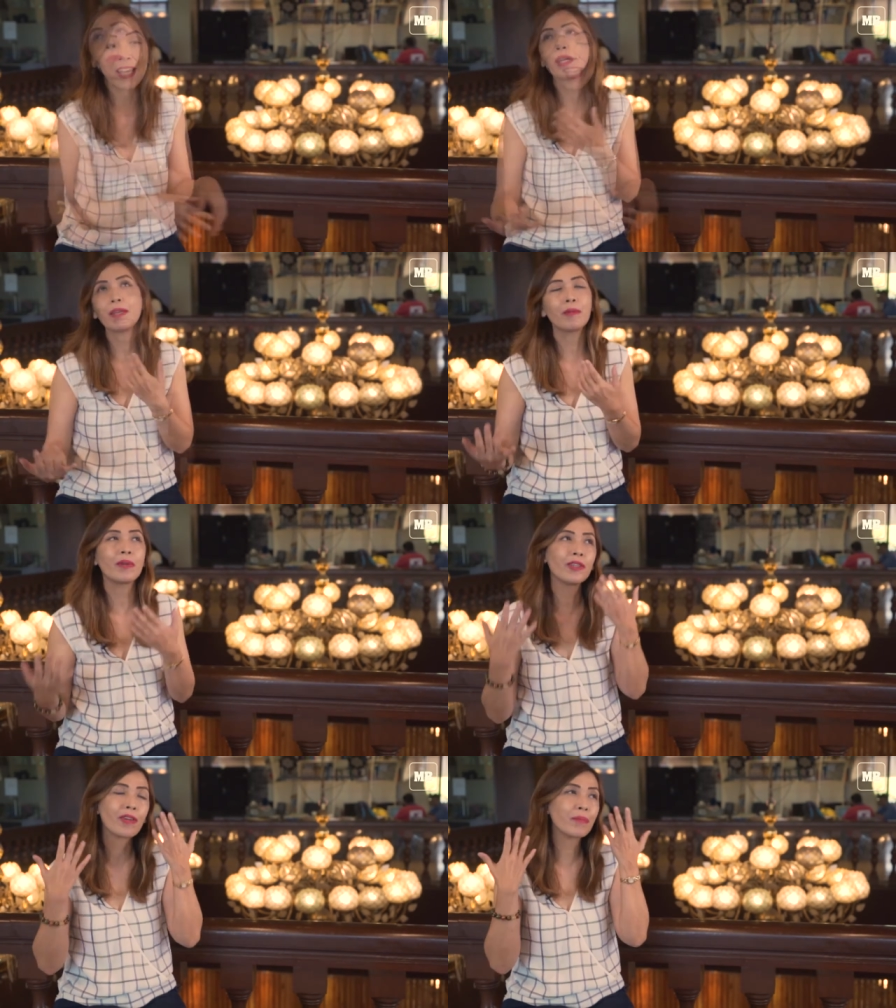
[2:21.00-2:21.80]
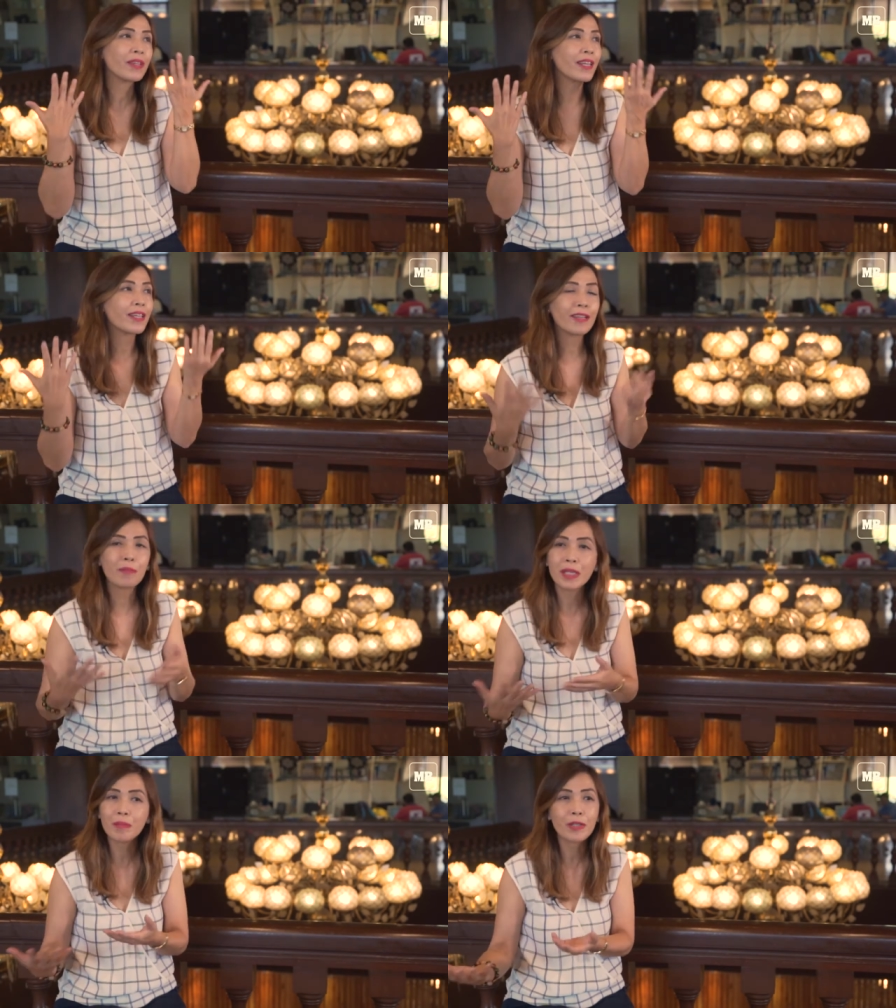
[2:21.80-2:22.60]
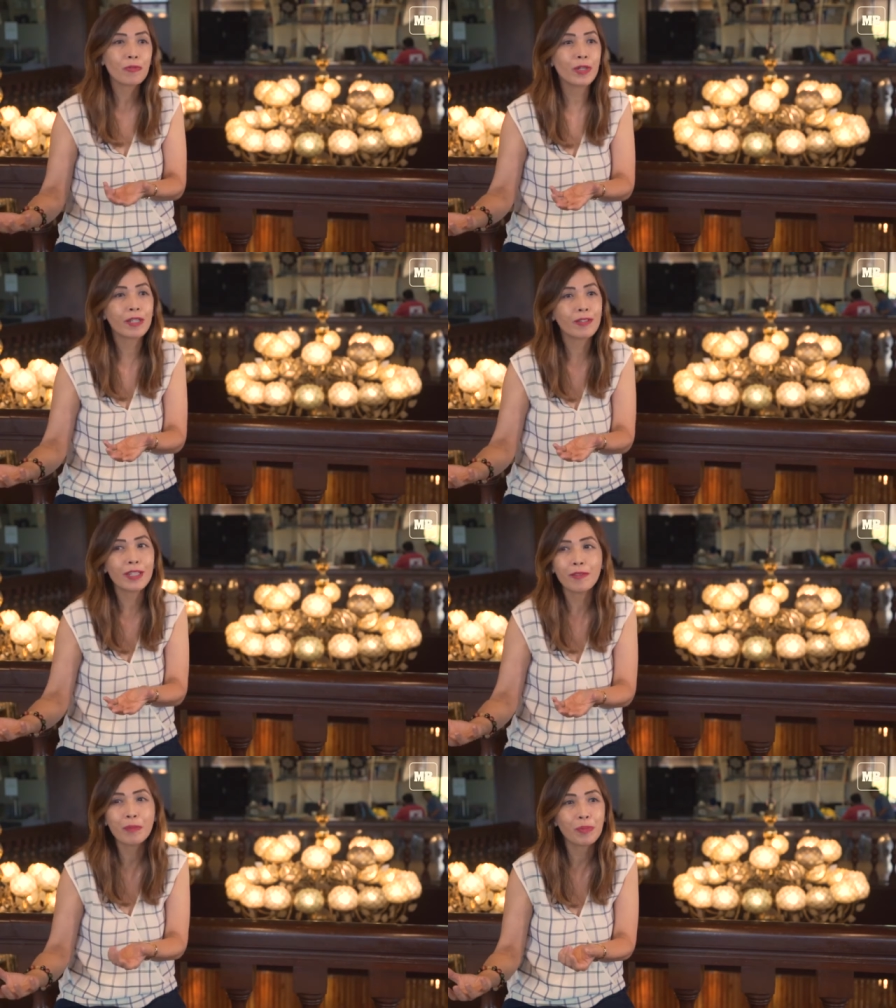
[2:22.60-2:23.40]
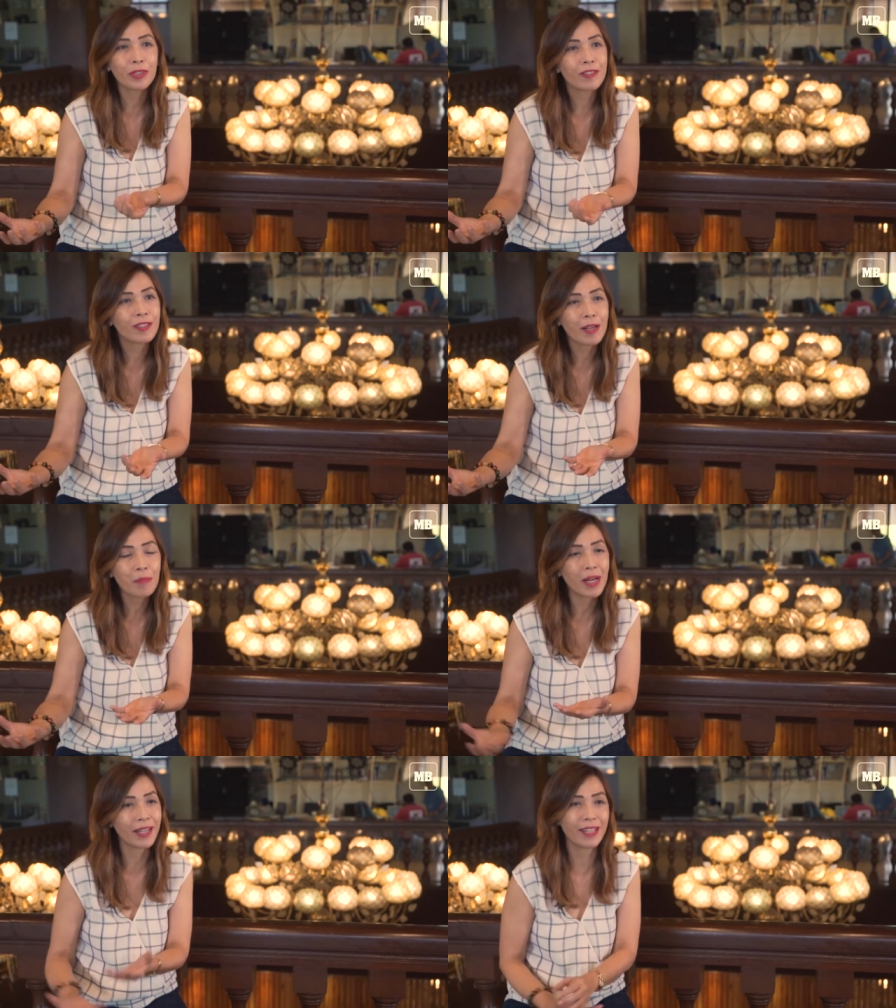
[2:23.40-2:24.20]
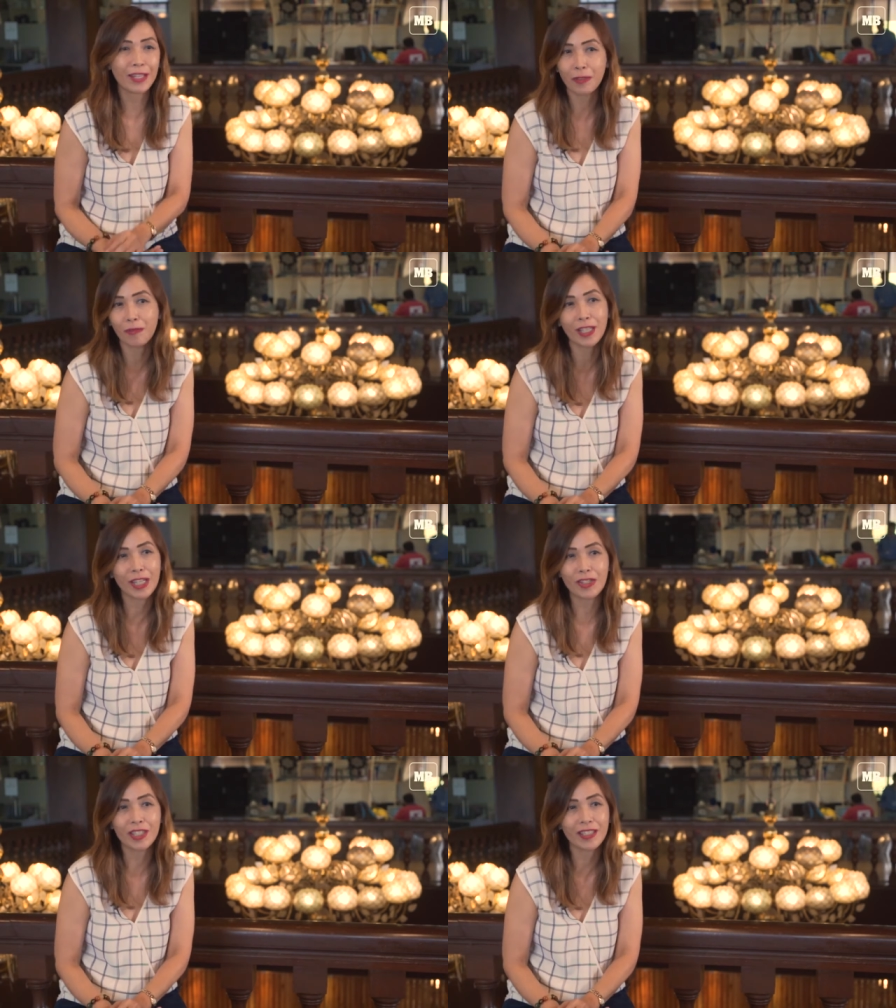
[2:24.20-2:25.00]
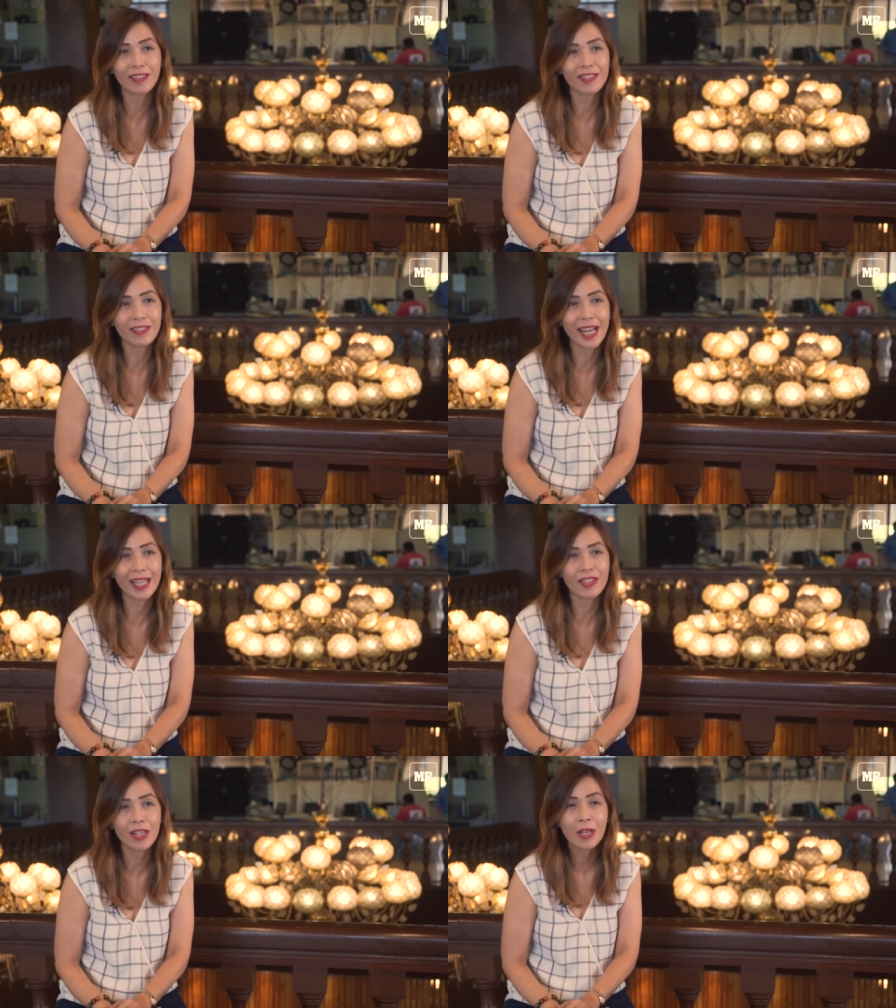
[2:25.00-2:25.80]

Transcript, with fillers: We, you know, I'm thinking maybe if we could even put some identification in these cats